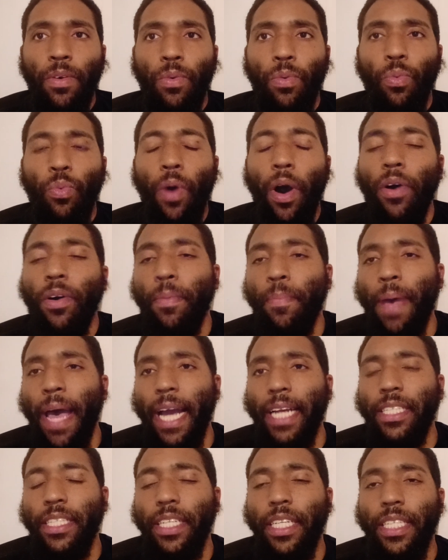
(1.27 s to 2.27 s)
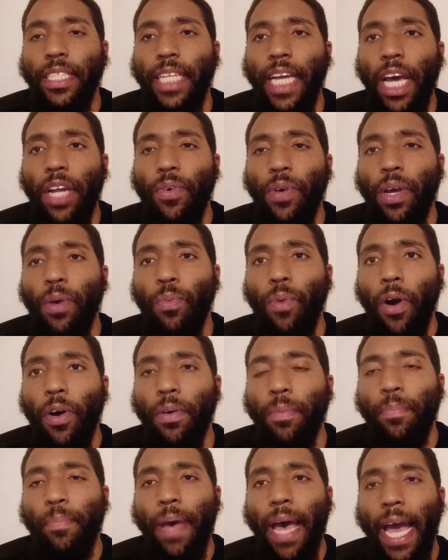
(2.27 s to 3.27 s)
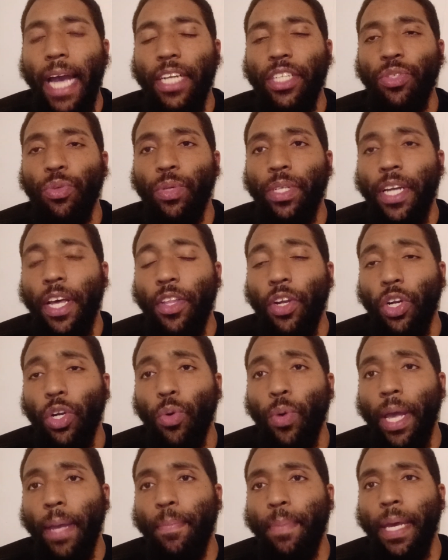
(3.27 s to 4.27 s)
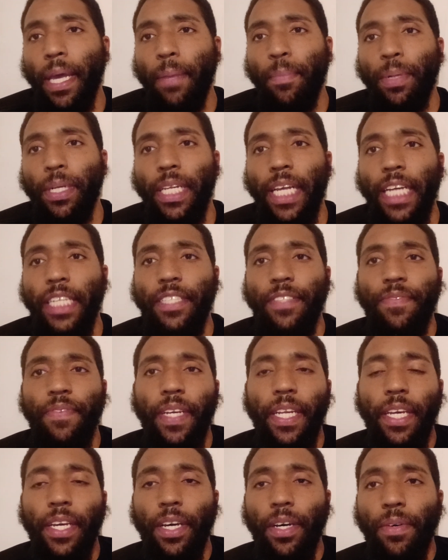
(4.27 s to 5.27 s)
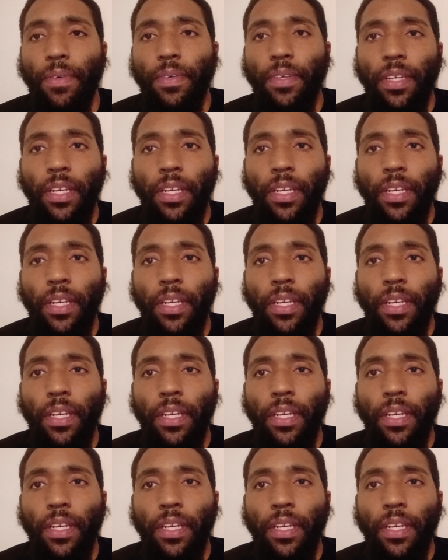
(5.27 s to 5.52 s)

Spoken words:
Welcome back to the channel and welcome back to another quick pick prediction video.